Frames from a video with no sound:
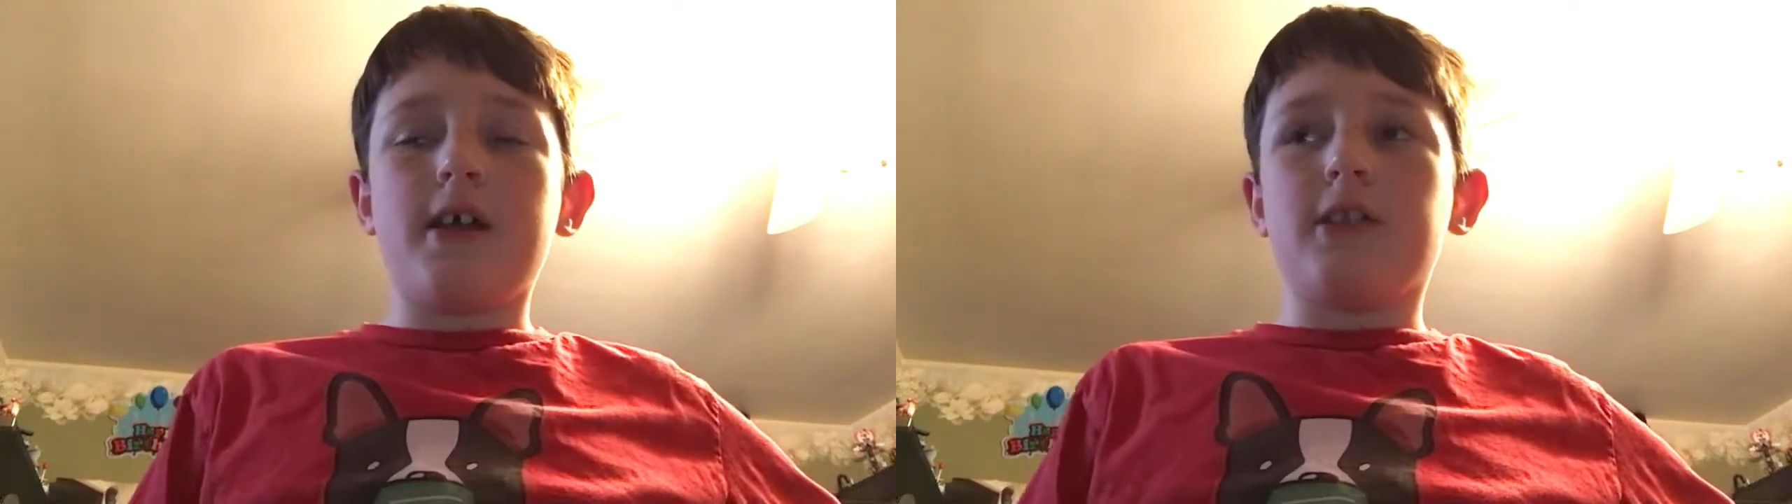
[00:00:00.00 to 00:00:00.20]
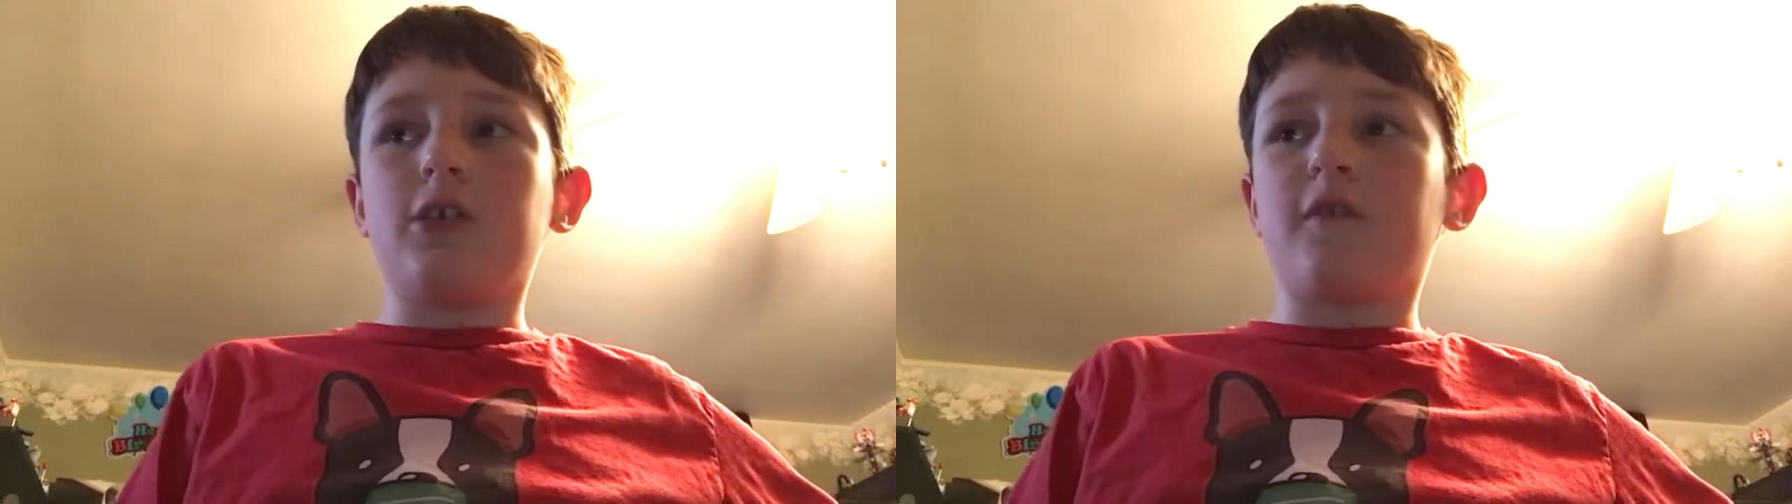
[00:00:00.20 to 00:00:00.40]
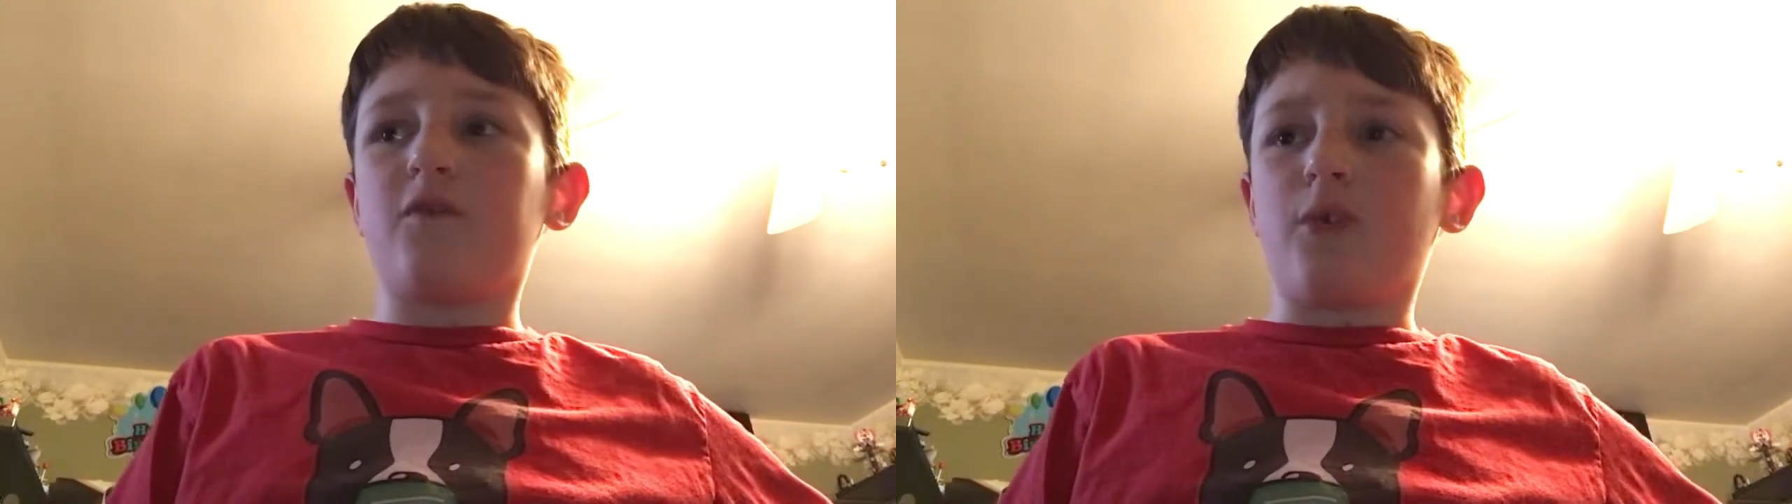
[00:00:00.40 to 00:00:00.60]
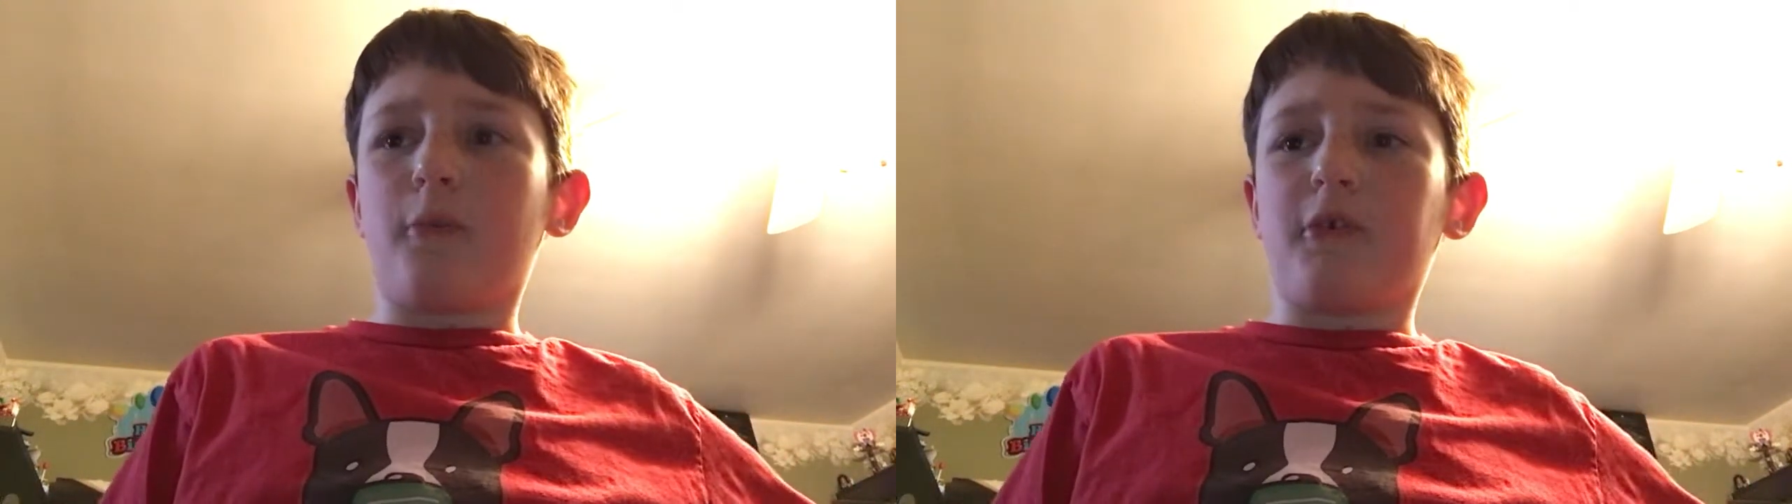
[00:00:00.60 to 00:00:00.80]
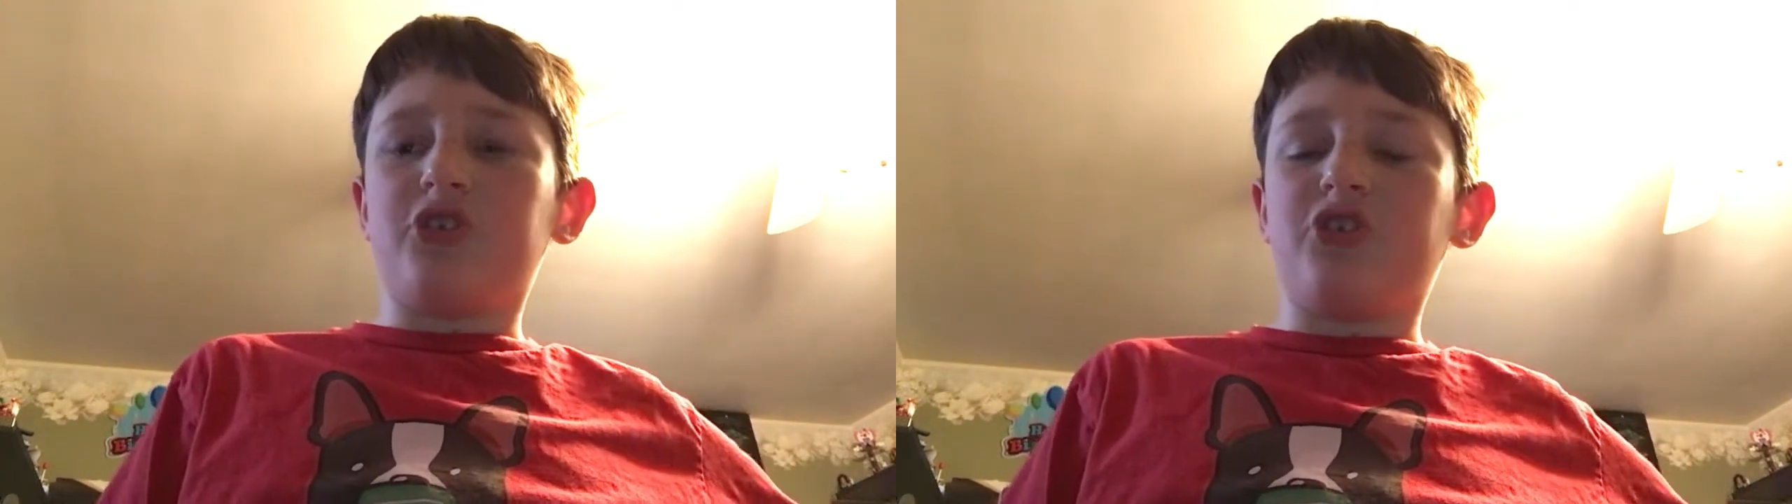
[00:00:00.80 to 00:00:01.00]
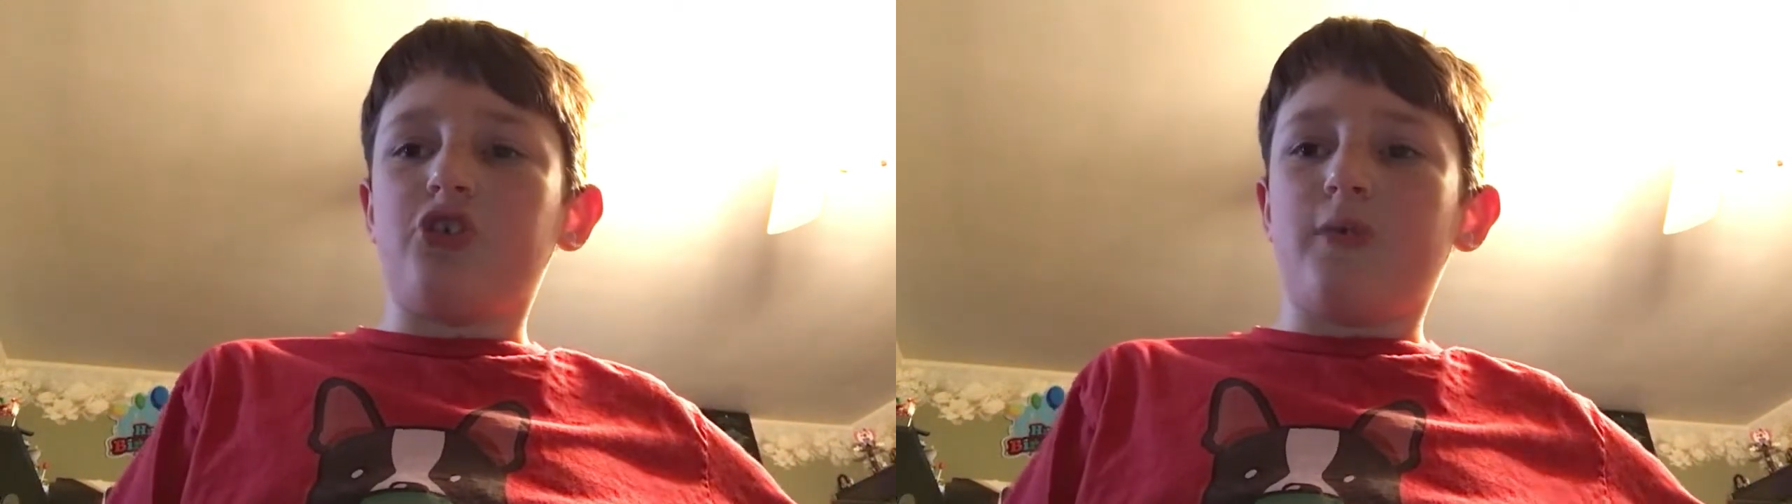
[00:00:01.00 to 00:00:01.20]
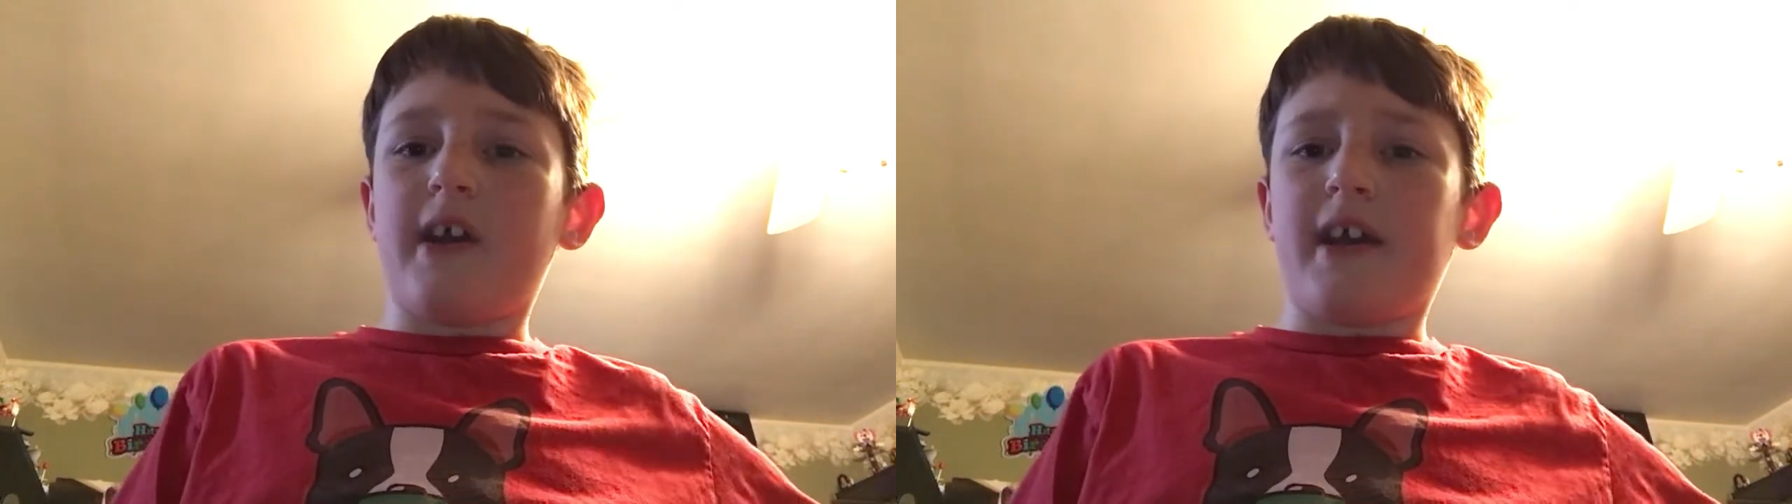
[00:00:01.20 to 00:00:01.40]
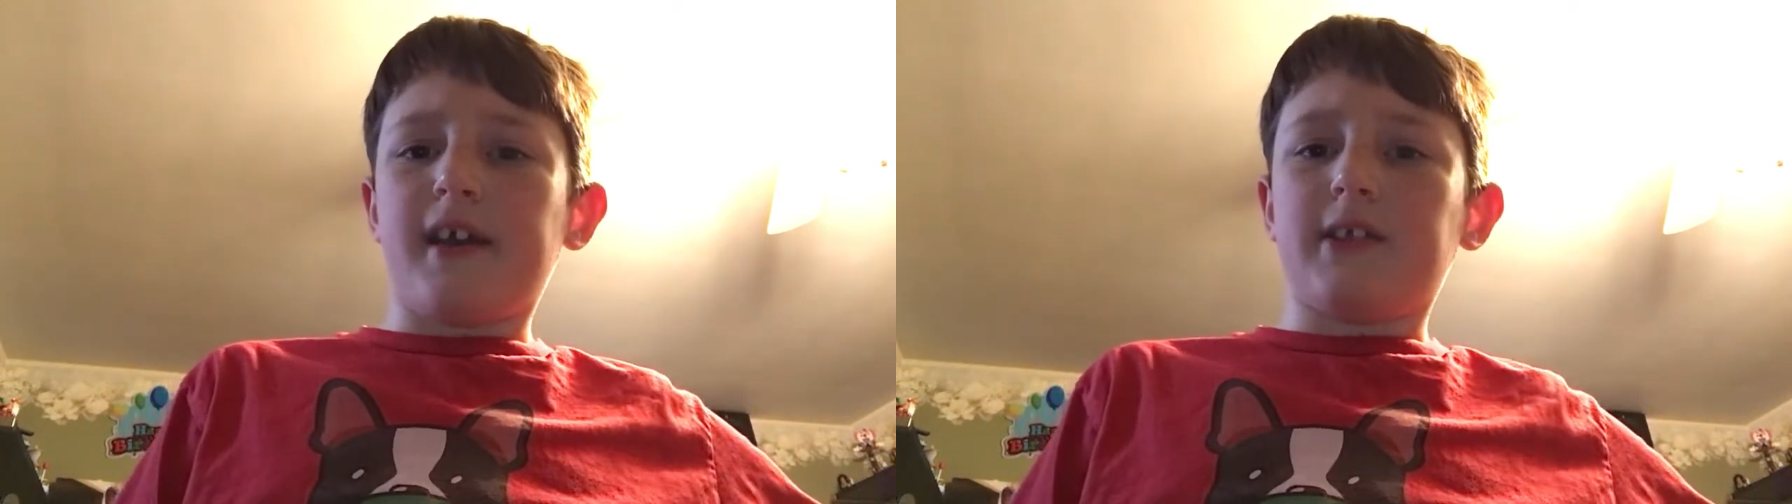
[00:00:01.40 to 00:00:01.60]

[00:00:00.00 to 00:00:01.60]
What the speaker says: look forward to a